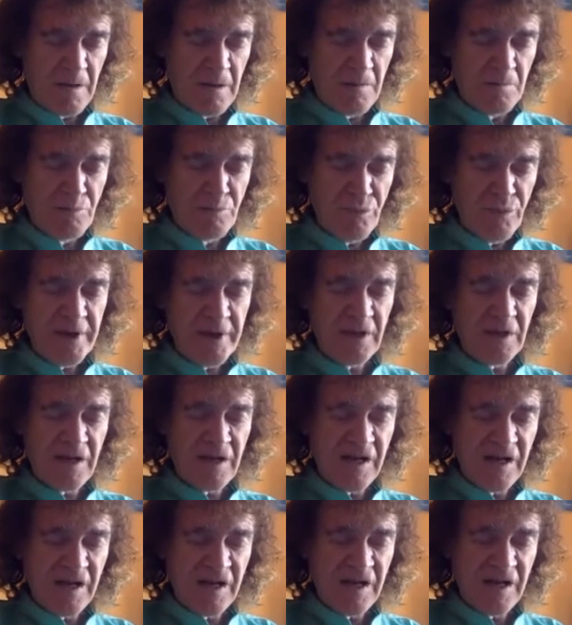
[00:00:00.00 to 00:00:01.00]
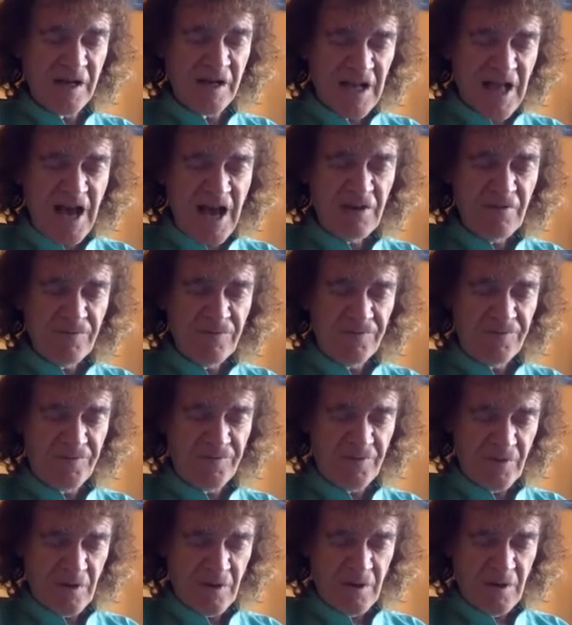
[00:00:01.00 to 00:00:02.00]
bring life
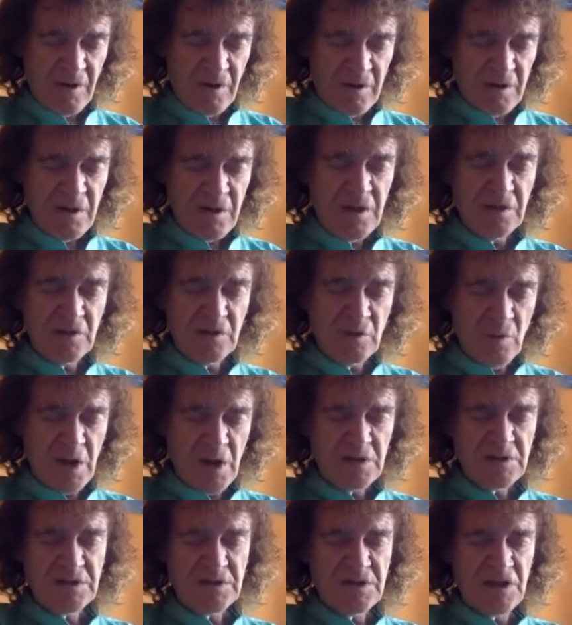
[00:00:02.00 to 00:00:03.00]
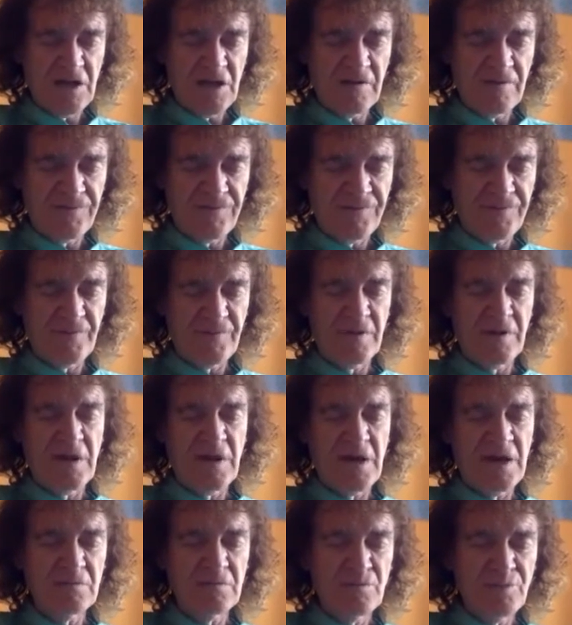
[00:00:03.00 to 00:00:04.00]
into ourselves
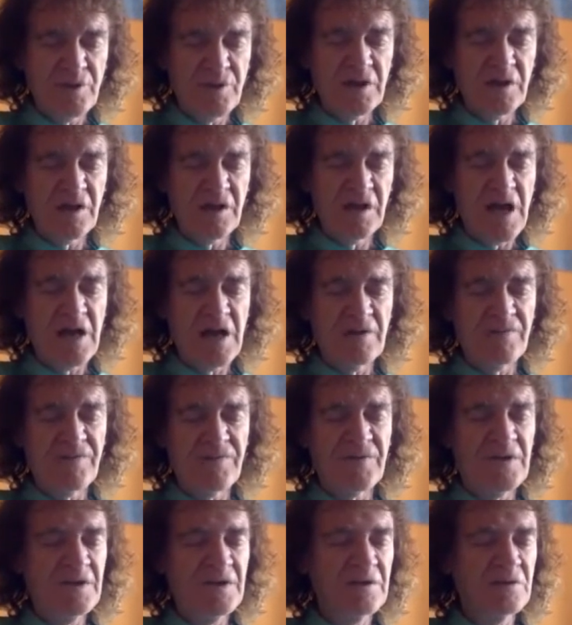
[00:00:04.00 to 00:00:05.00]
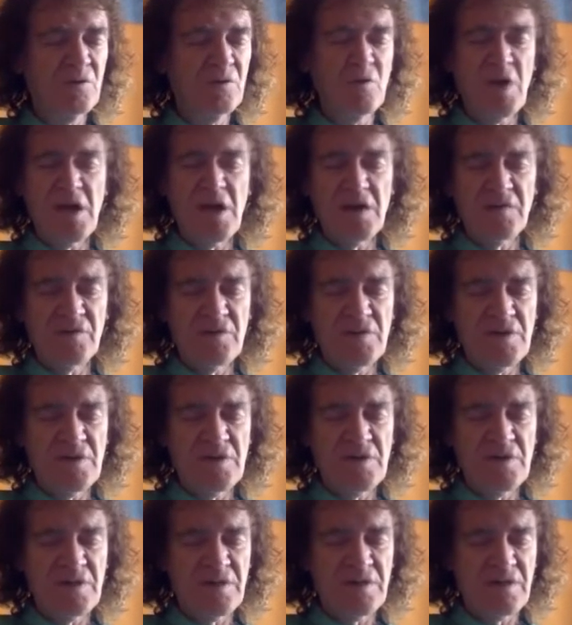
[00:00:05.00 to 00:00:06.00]
and bring life into
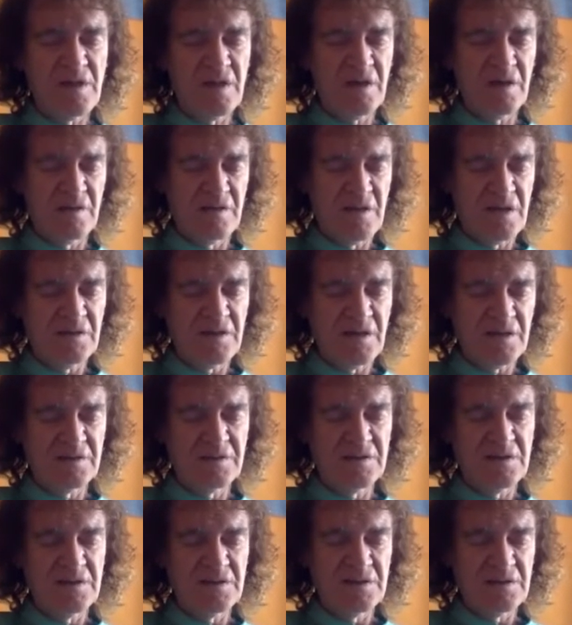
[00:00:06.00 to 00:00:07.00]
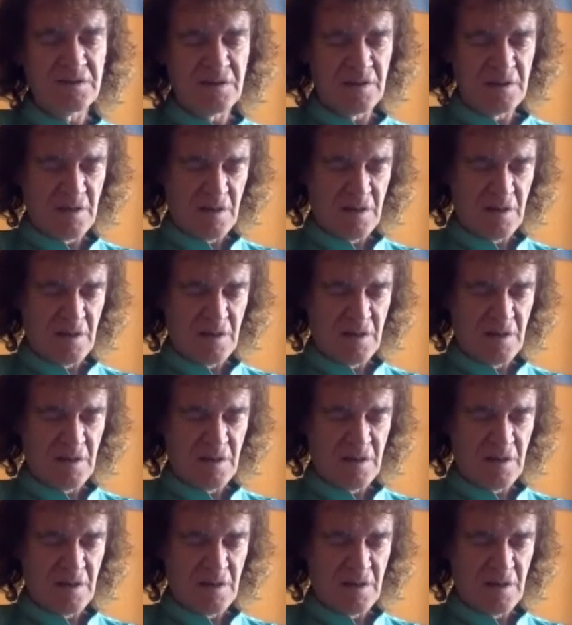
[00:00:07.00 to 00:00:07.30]
everything that exists